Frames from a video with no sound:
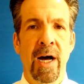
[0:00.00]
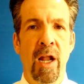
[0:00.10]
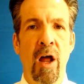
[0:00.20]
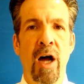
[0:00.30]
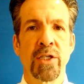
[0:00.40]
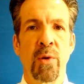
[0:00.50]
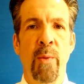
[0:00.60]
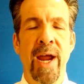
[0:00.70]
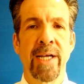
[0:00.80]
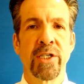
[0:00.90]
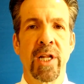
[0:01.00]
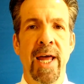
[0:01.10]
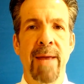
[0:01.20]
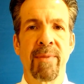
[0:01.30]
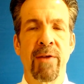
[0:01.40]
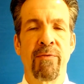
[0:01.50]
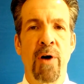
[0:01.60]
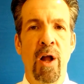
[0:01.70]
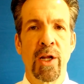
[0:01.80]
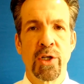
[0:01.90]
A lost wage claim can
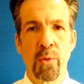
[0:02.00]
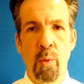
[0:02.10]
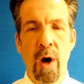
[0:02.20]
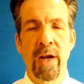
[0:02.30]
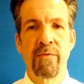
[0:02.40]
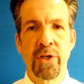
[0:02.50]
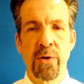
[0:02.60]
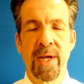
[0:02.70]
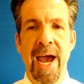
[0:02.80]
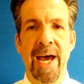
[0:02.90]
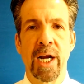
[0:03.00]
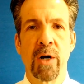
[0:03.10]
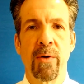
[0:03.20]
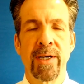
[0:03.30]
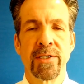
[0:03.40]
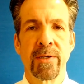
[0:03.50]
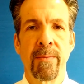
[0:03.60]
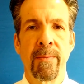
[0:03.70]
fall into one of two categories: